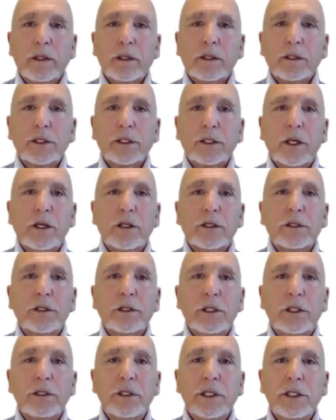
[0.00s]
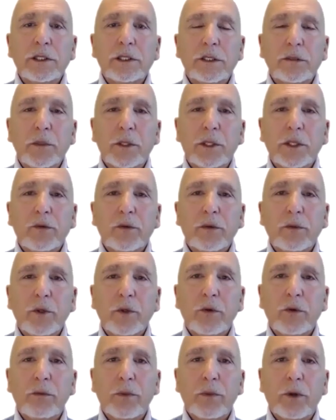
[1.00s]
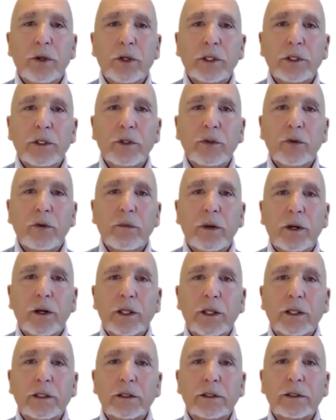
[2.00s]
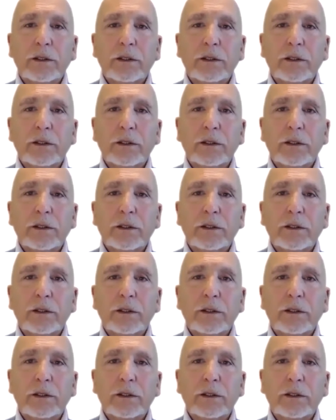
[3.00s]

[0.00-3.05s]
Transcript: starts to disappear from your body and your mind.